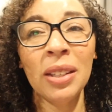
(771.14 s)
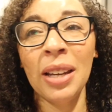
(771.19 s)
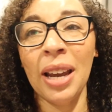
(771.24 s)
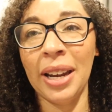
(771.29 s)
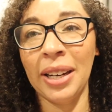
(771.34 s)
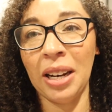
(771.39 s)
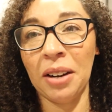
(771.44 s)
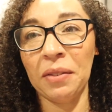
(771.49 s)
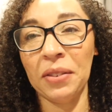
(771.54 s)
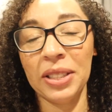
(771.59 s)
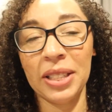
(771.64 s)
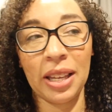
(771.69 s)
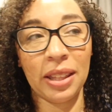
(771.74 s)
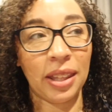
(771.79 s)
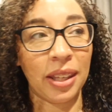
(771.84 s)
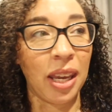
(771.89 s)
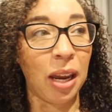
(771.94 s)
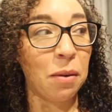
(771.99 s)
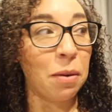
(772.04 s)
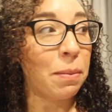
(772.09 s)
I never
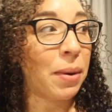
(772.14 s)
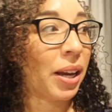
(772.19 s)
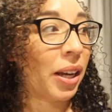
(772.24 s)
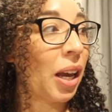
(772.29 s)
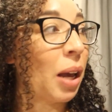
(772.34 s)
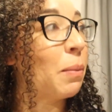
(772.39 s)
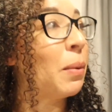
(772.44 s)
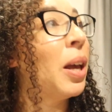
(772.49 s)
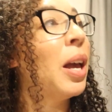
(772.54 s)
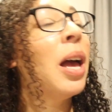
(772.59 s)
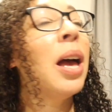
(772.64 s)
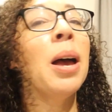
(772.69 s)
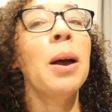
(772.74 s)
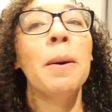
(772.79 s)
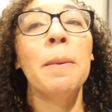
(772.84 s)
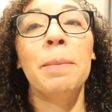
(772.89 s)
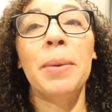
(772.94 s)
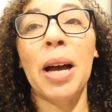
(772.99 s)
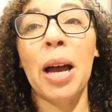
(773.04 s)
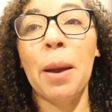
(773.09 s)
set the camera back up.
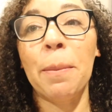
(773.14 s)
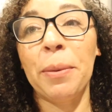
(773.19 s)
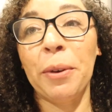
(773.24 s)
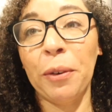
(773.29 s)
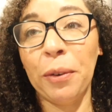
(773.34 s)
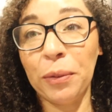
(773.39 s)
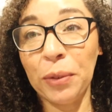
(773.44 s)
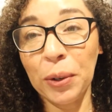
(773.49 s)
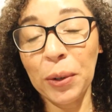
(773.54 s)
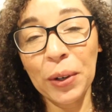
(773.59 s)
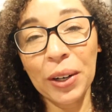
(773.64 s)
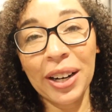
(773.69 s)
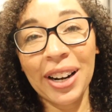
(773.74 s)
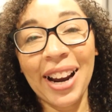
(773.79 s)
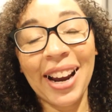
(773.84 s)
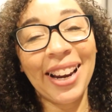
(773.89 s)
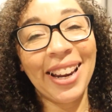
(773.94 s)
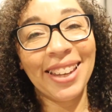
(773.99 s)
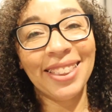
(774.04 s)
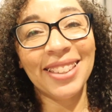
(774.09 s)
But
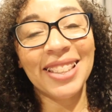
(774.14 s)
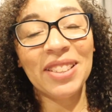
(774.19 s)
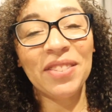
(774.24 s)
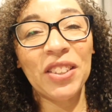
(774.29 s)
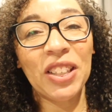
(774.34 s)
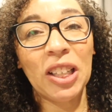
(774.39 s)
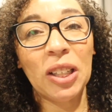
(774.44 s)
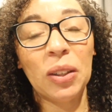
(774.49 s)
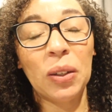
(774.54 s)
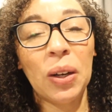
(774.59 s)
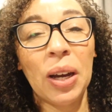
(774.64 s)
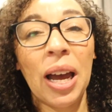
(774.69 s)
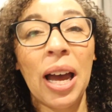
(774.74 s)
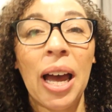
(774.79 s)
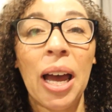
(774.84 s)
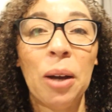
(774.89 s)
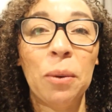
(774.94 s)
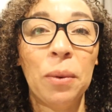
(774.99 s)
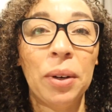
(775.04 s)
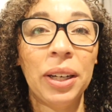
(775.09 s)
before I end this video,
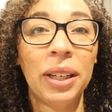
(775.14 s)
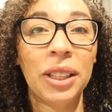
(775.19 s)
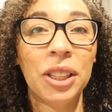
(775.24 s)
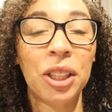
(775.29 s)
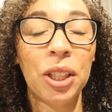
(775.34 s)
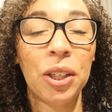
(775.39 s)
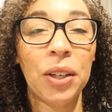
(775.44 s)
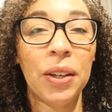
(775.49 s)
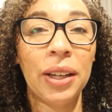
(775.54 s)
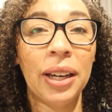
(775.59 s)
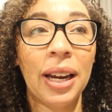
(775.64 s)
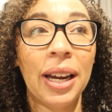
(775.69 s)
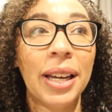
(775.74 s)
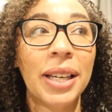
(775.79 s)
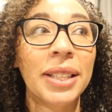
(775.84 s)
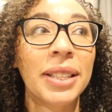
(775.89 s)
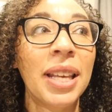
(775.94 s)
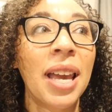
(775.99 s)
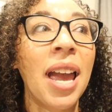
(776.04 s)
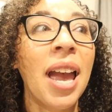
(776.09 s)
I want to show you
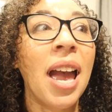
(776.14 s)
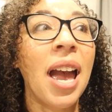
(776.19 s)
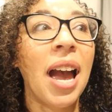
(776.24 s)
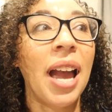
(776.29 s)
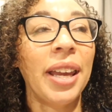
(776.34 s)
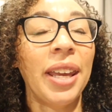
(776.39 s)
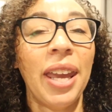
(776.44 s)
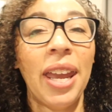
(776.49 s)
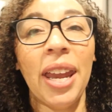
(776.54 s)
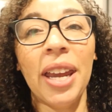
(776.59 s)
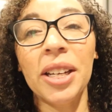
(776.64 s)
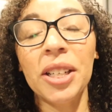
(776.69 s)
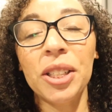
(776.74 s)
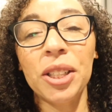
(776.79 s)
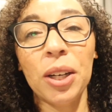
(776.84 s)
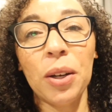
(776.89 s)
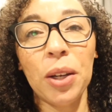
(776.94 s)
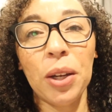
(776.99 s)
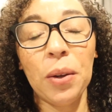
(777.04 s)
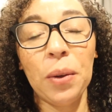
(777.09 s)
guys, I can't
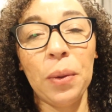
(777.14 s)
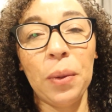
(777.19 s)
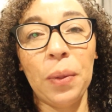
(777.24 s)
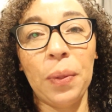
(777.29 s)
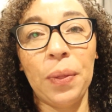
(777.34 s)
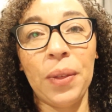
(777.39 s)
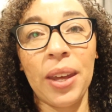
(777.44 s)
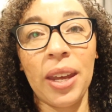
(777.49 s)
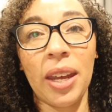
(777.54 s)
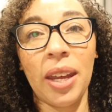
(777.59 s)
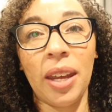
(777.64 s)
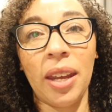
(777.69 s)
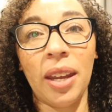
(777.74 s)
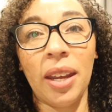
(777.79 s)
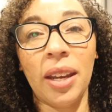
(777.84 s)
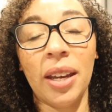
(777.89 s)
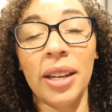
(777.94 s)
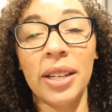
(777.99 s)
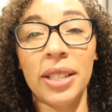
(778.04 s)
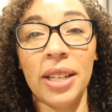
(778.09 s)
show you
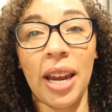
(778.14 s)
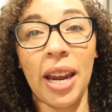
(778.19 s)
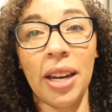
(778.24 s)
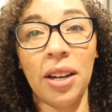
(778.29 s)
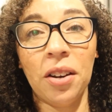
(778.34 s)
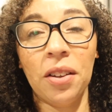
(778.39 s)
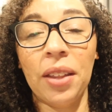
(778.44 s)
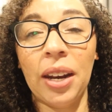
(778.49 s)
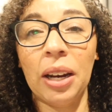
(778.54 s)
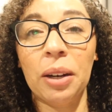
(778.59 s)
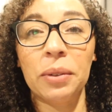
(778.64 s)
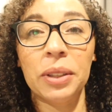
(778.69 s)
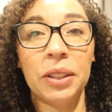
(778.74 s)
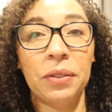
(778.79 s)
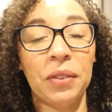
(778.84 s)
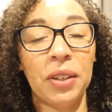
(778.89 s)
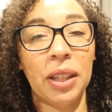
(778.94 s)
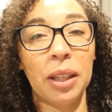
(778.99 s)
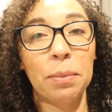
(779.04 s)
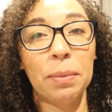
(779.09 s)
the container that I
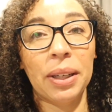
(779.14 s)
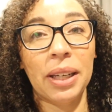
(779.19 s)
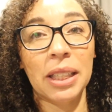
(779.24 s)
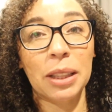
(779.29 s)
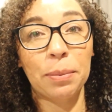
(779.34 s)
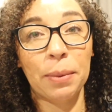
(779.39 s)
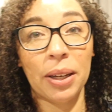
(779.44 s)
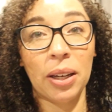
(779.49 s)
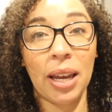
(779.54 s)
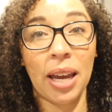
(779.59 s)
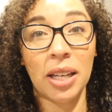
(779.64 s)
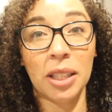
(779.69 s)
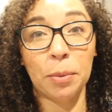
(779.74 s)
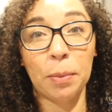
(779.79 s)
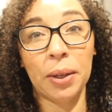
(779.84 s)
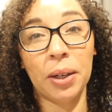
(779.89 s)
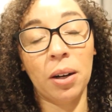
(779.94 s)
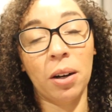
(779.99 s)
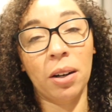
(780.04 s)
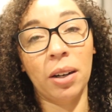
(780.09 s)
was filming because my
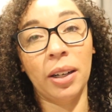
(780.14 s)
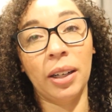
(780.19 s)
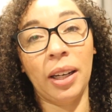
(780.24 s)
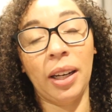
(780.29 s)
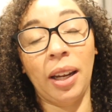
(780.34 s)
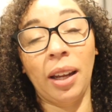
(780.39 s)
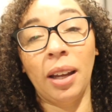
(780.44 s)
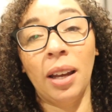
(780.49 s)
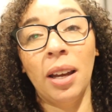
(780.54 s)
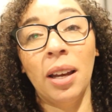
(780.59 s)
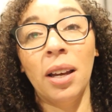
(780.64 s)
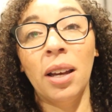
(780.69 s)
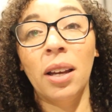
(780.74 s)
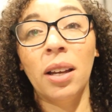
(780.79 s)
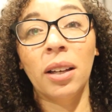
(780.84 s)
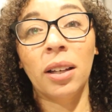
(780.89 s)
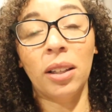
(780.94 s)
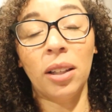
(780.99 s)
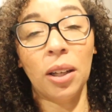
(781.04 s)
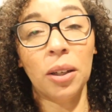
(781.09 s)
husband already
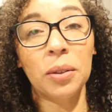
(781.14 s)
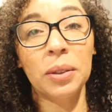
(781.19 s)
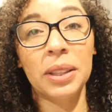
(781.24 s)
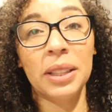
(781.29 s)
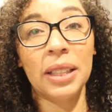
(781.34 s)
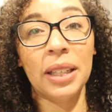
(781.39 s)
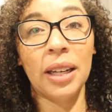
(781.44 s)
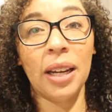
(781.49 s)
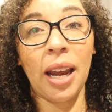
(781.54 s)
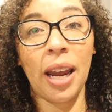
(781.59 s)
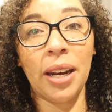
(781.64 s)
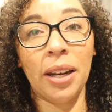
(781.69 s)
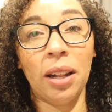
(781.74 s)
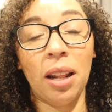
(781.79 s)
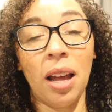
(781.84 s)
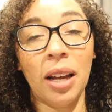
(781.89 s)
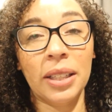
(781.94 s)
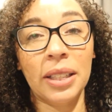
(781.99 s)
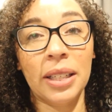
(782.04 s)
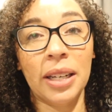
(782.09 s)
closed it and
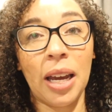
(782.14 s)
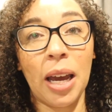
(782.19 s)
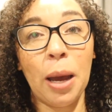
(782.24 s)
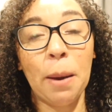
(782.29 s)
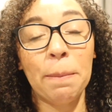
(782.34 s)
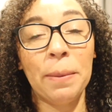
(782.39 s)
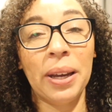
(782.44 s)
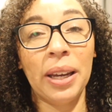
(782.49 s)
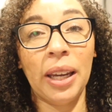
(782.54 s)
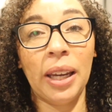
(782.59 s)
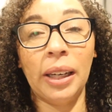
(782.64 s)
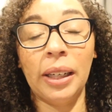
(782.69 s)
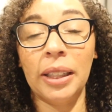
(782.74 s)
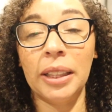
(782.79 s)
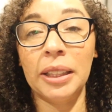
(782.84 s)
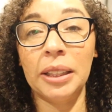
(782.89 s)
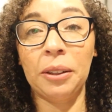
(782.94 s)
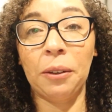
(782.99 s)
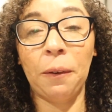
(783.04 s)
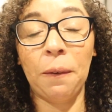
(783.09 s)
locked it up, but it
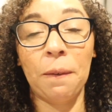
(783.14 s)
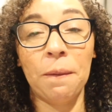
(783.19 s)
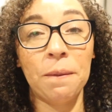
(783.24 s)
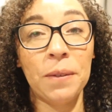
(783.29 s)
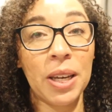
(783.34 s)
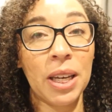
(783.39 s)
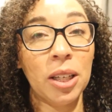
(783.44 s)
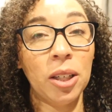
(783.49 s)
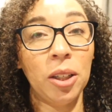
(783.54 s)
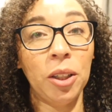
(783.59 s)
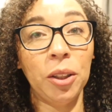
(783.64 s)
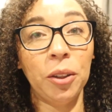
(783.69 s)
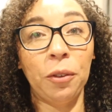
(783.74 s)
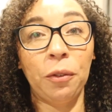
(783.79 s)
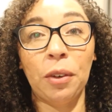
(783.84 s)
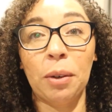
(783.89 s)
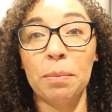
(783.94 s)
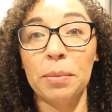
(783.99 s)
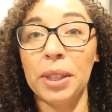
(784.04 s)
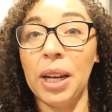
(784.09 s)
is filled
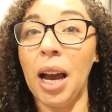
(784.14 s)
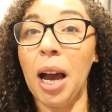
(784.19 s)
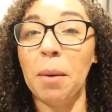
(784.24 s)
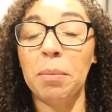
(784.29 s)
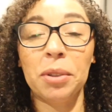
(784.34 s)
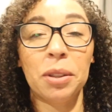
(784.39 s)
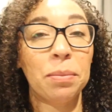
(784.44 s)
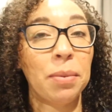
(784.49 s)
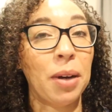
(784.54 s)
from top to